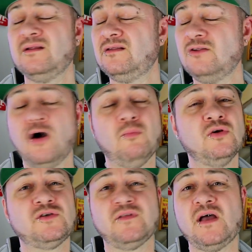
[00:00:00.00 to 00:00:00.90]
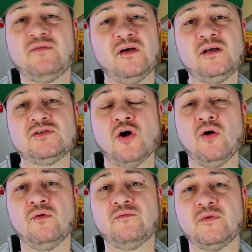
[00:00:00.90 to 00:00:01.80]
Not much flavour at
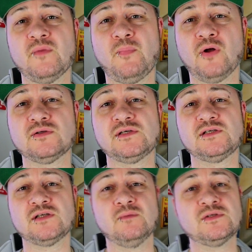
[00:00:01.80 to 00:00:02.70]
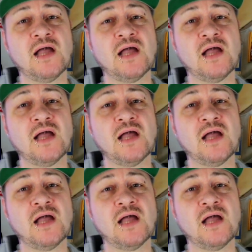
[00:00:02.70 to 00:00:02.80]
all from the pod systems.